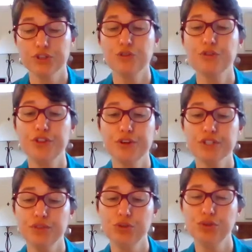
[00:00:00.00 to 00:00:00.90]
So for those
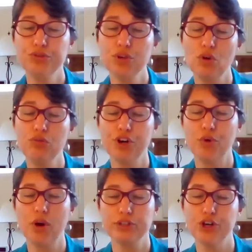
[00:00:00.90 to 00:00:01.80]
of you who don't
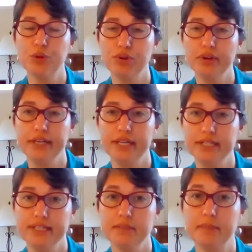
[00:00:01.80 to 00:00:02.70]
know, October
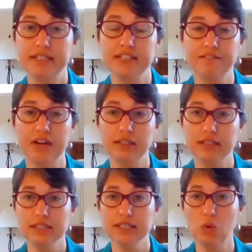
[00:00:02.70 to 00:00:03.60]
is Domestic
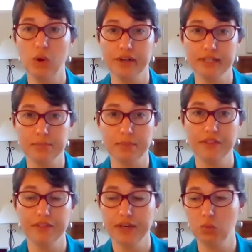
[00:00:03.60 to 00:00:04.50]
Violence Awareness
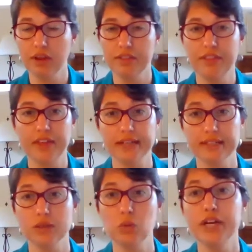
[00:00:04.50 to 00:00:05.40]
Month, and one of the
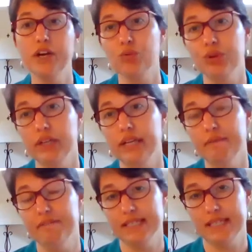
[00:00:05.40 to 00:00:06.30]
things that we are really
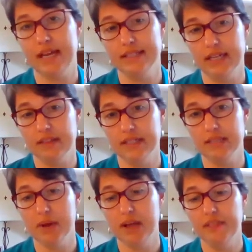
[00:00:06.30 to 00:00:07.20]
emphasizing
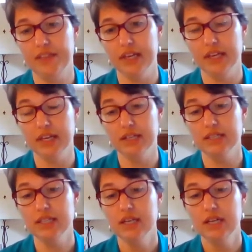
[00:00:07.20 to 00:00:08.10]
this month
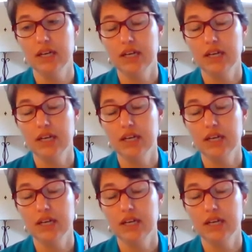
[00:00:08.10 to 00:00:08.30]
is